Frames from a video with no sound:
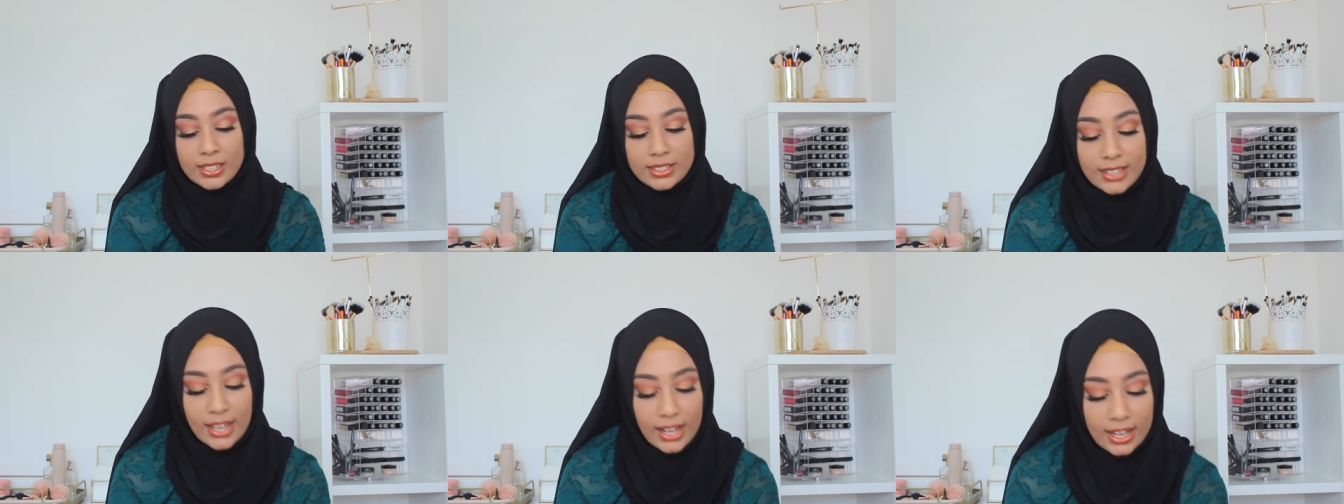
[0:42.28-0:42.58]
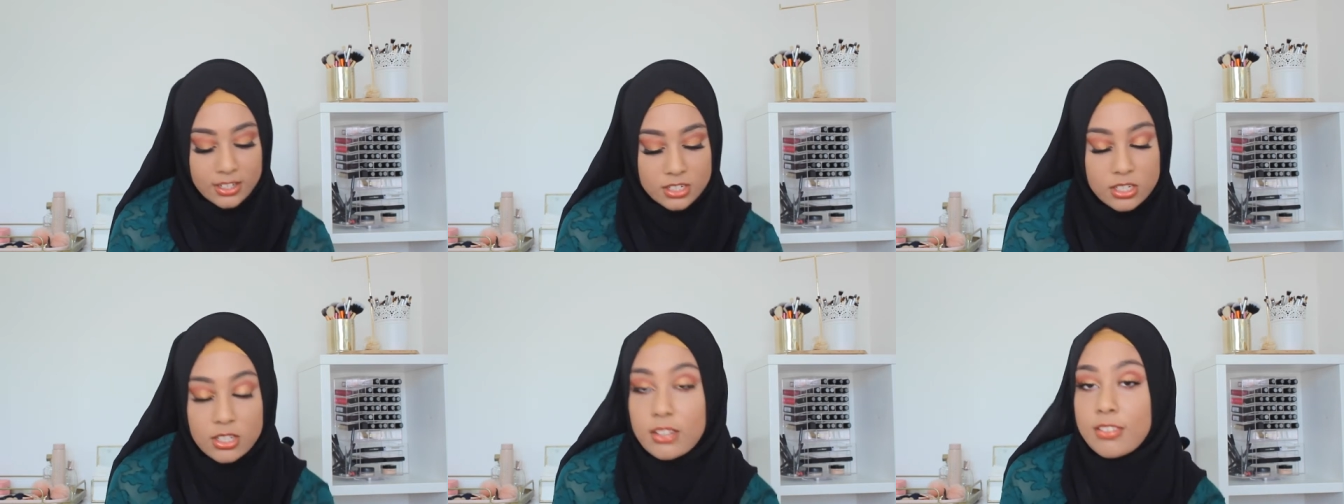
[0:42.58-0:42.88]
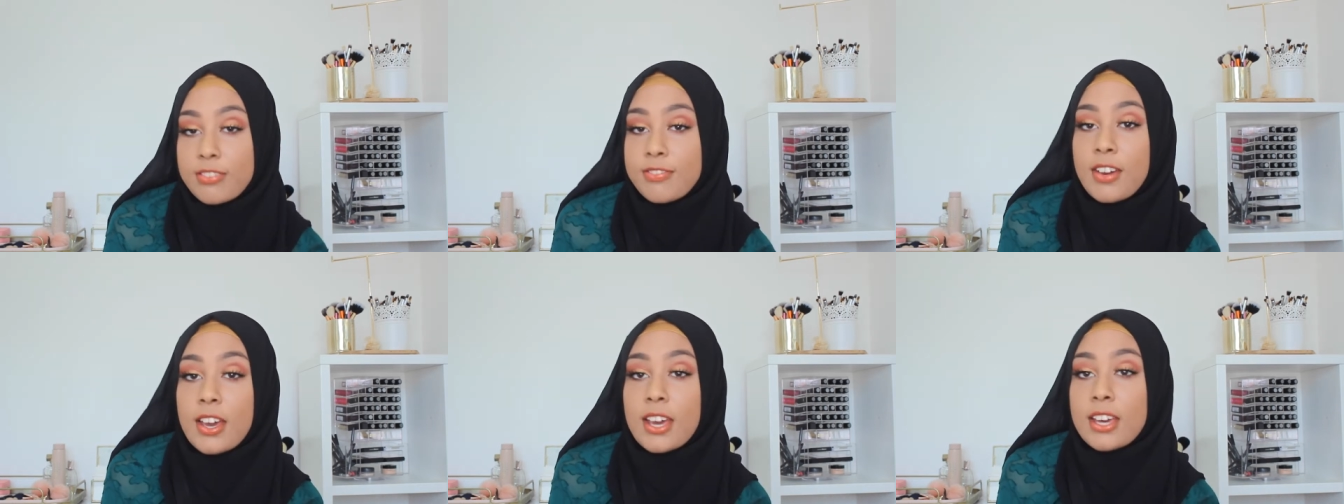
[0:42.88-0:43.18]
yeah, so the
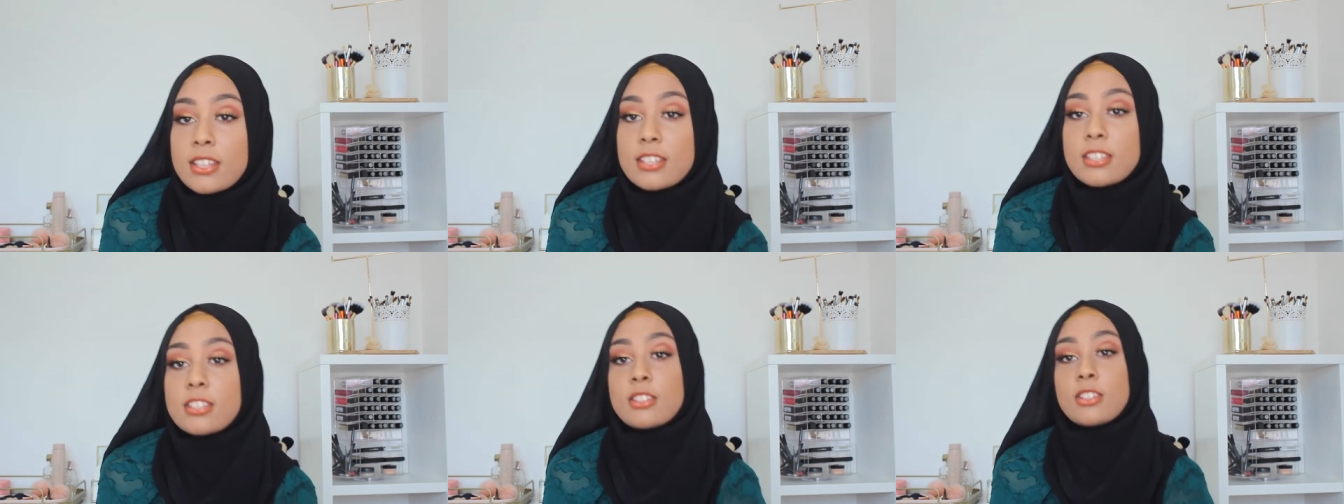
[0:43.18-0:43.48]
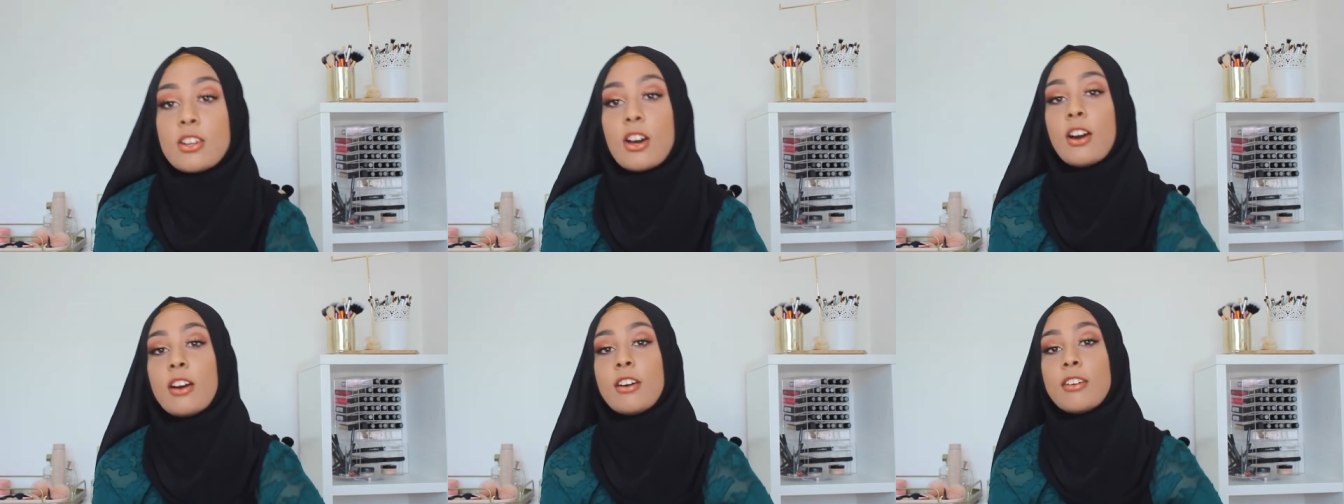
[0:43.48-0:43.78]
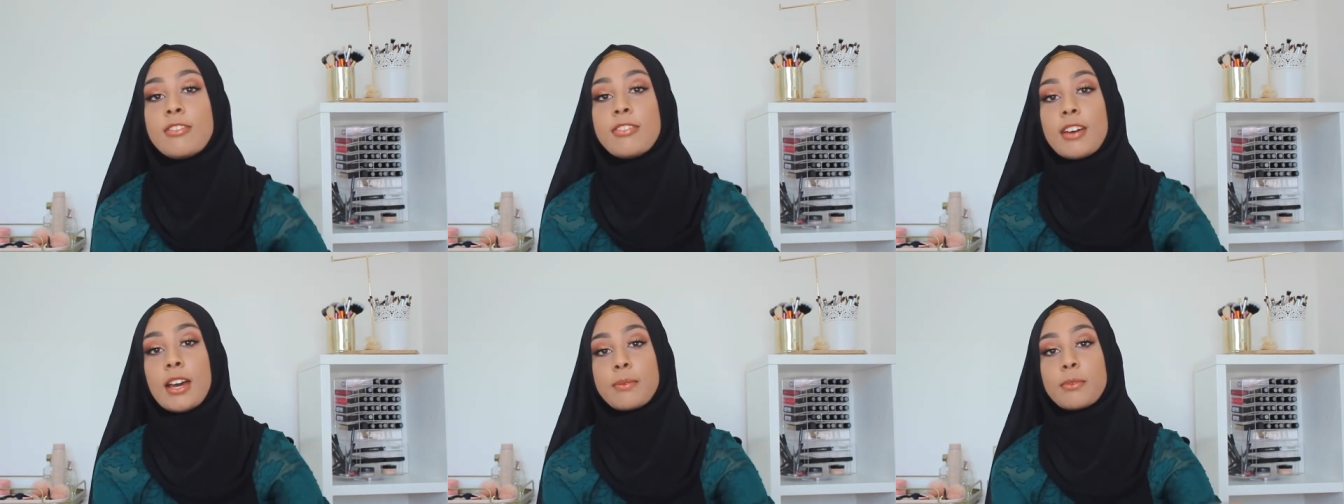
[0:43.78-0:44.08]
first
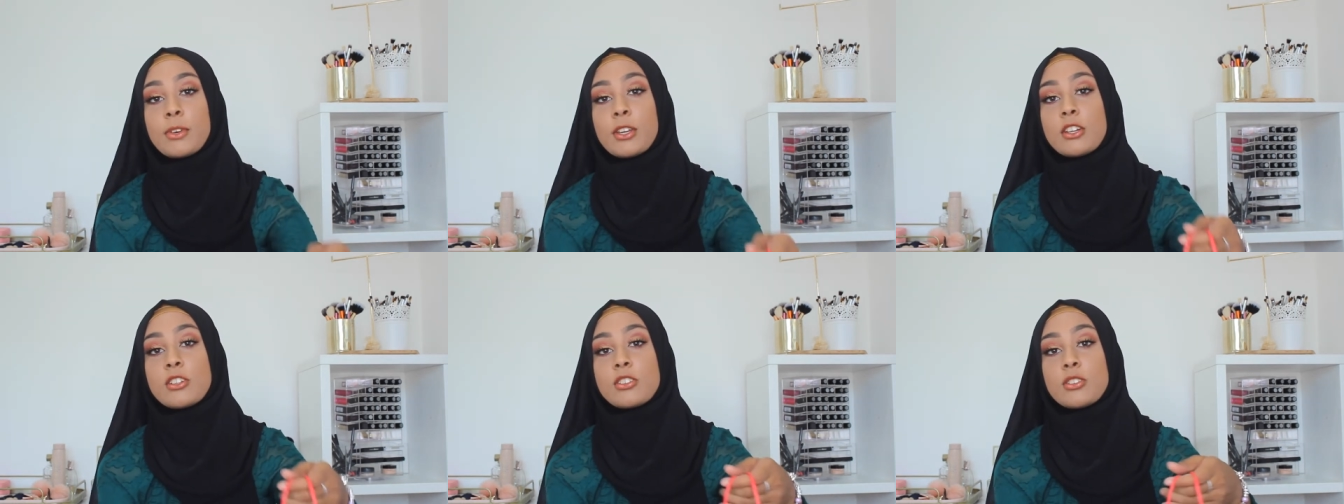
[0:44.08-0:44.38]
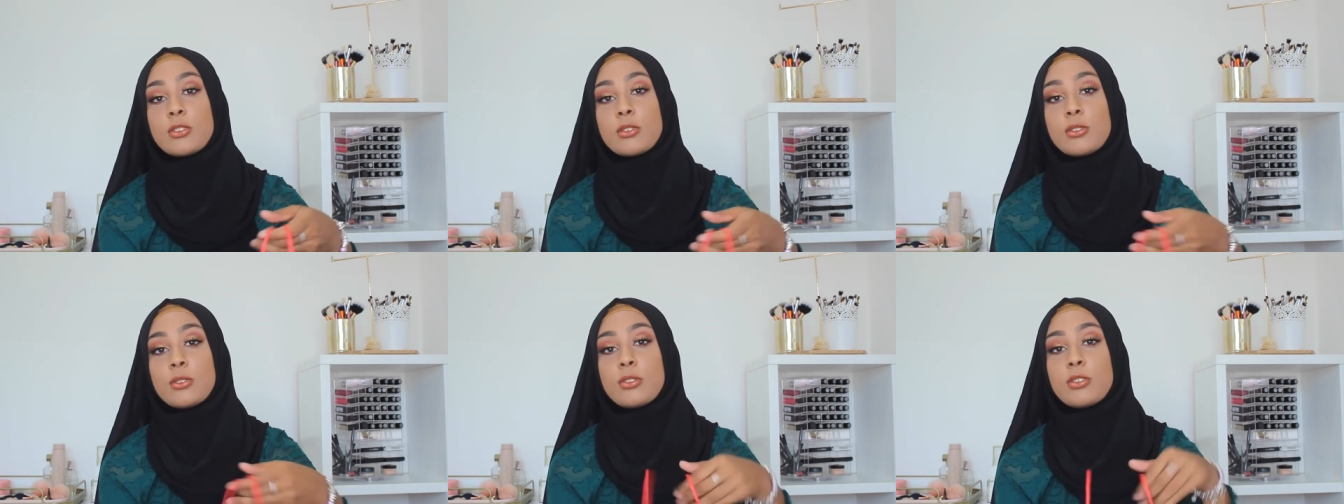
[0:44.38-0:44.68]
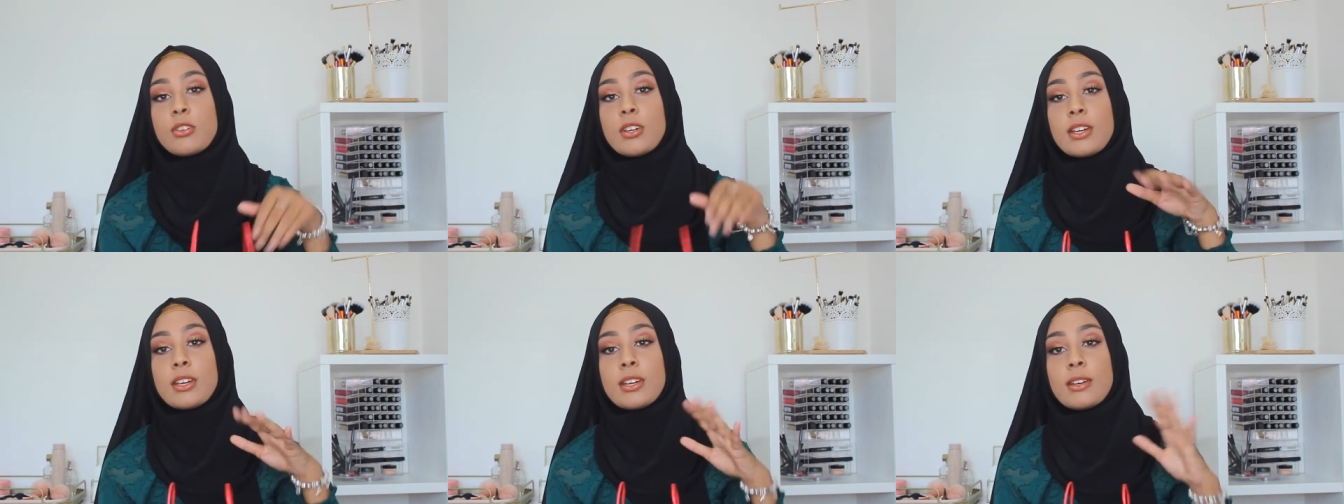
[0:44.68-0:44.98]
off, I'm going to
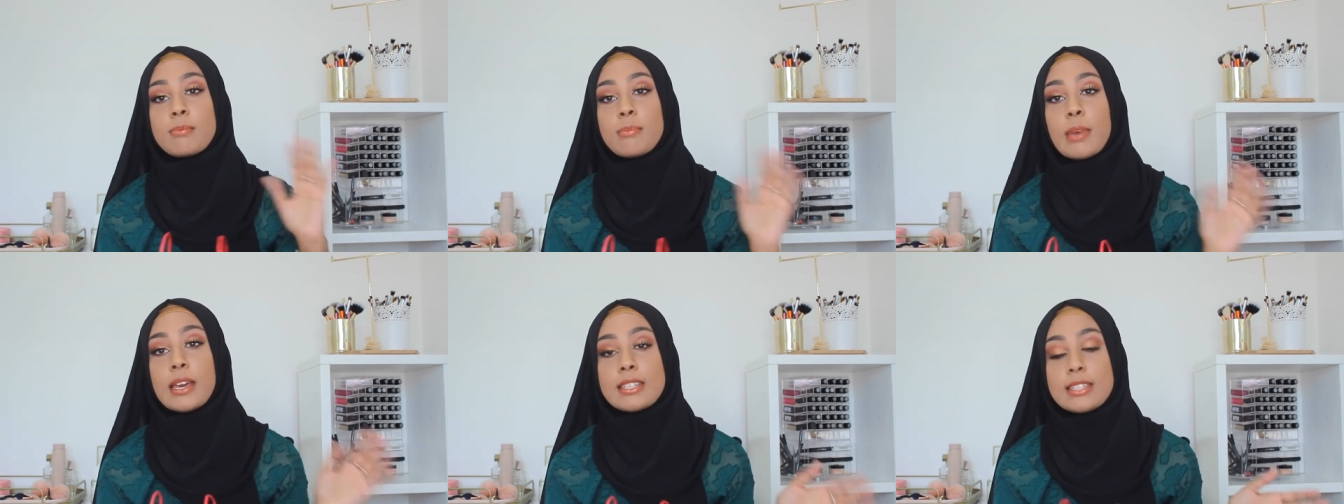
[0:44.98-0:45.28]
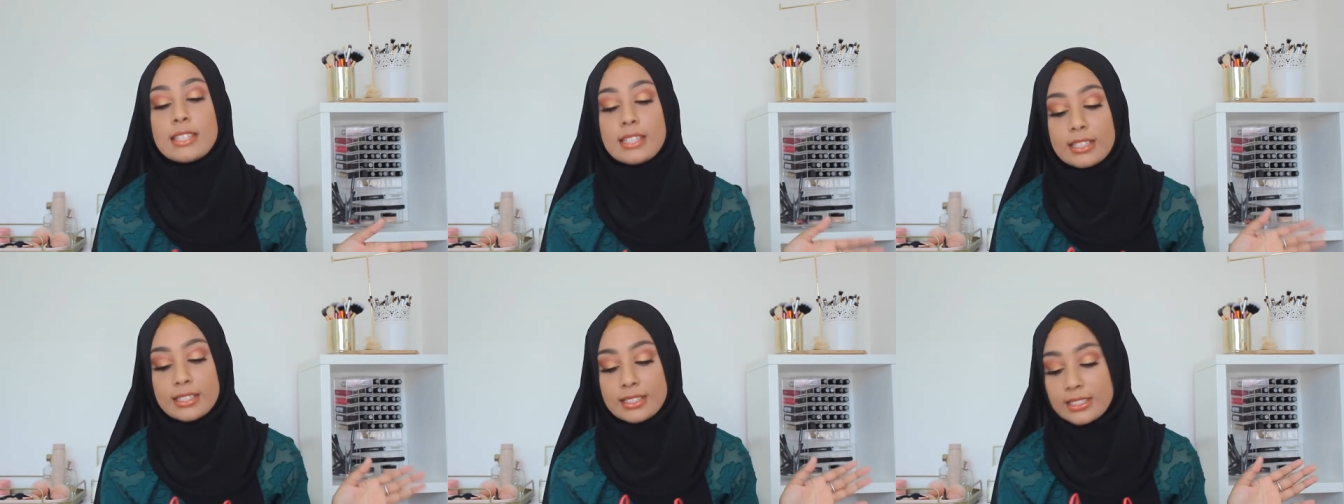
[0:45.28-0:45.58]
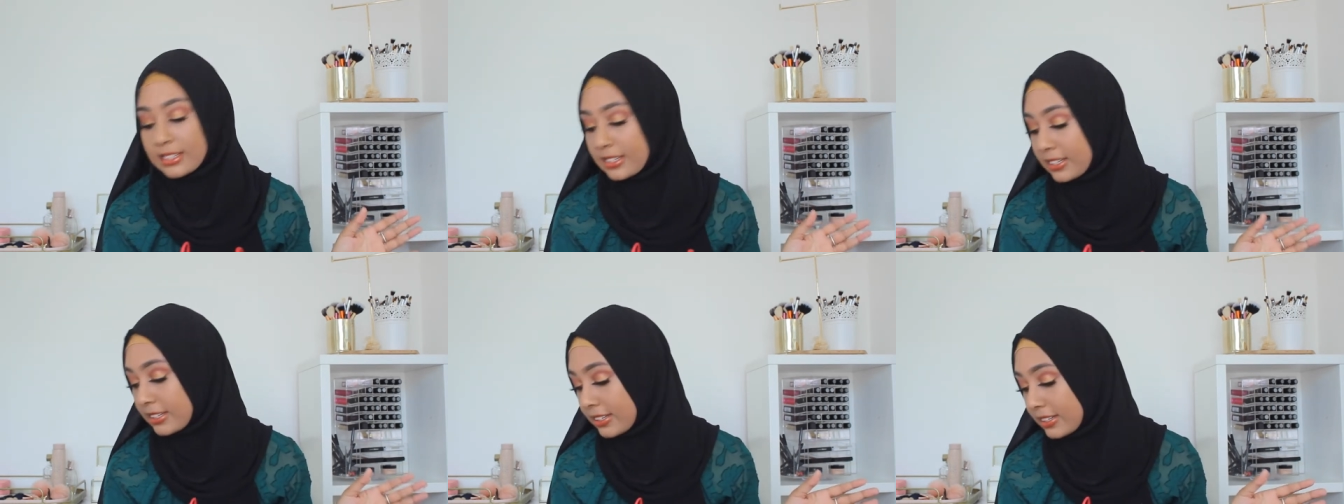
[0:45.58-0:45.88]
do
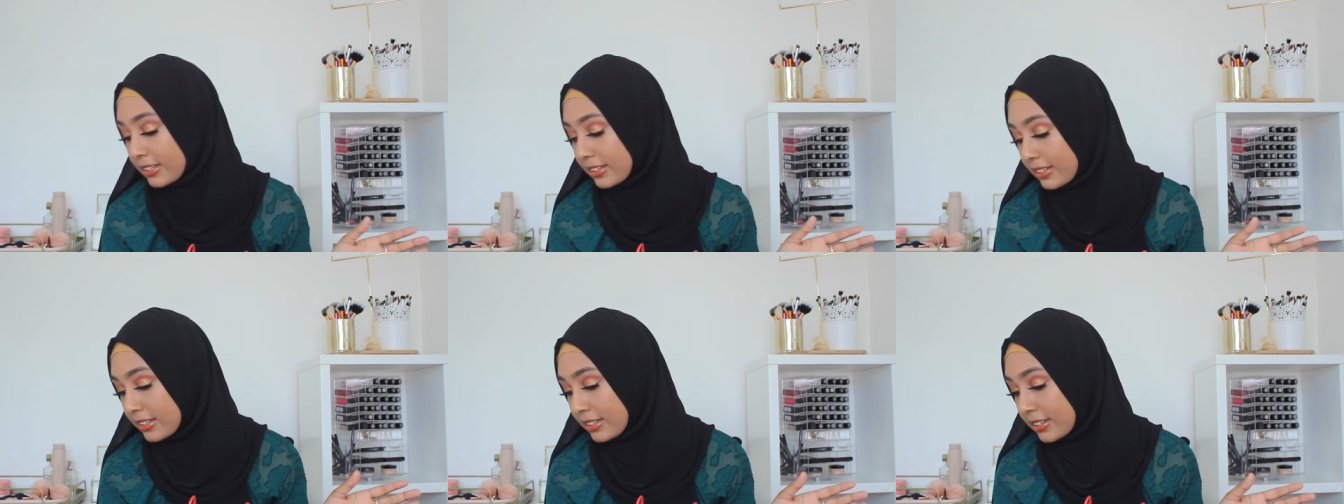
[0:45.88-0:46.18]
basically